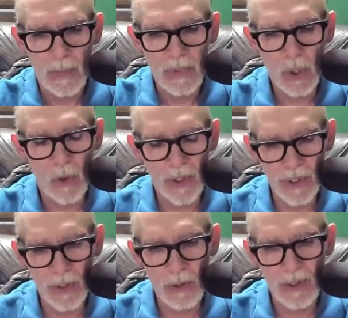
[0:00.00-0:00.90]
So
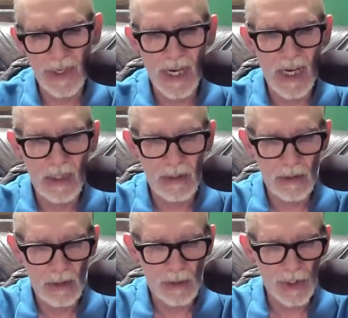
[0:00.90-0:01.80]
in the early
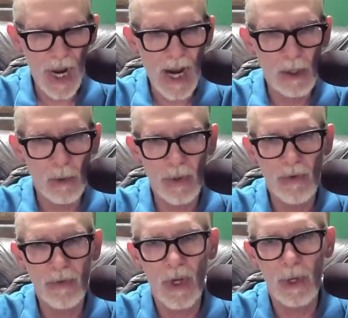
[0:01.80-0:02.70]
days, China
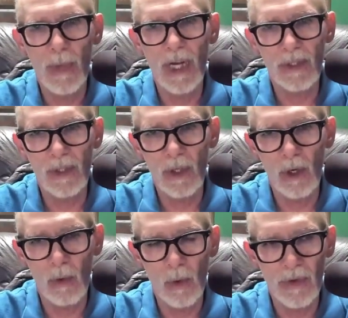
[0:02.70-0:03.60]
would flood
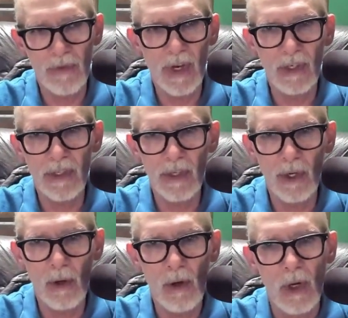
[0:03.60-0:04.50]
Mexico with
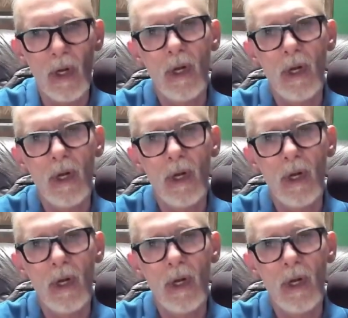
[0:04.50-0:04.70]
fentanyl,